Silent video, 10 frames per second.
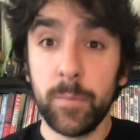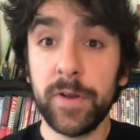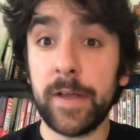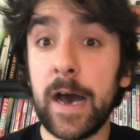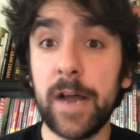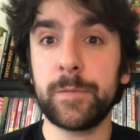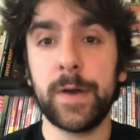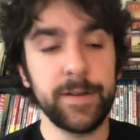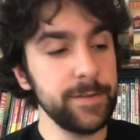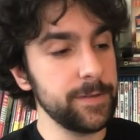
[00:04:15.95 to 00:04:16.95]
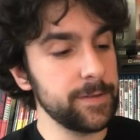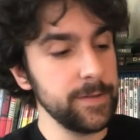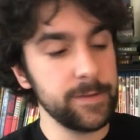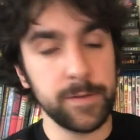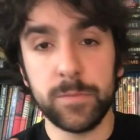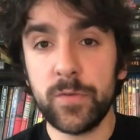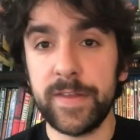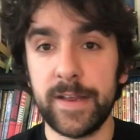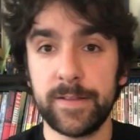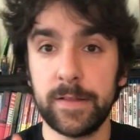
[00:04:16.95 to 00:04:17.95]
But it's a hodgepodge. This is a
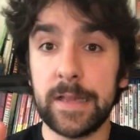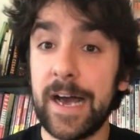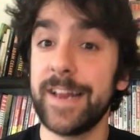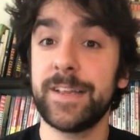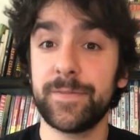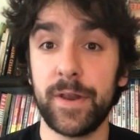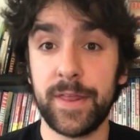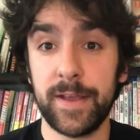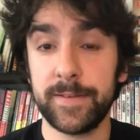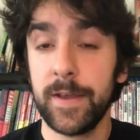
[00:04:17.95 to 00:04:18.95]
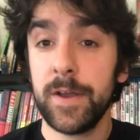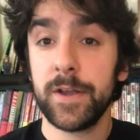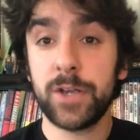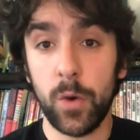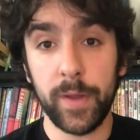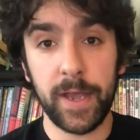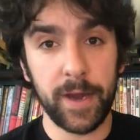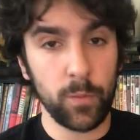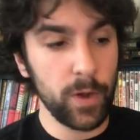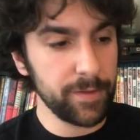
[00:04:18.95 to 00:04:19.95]
movie that is a lot of different things going
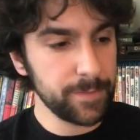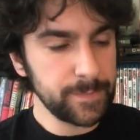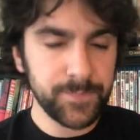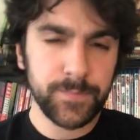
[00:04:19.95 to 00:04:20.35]
on at once,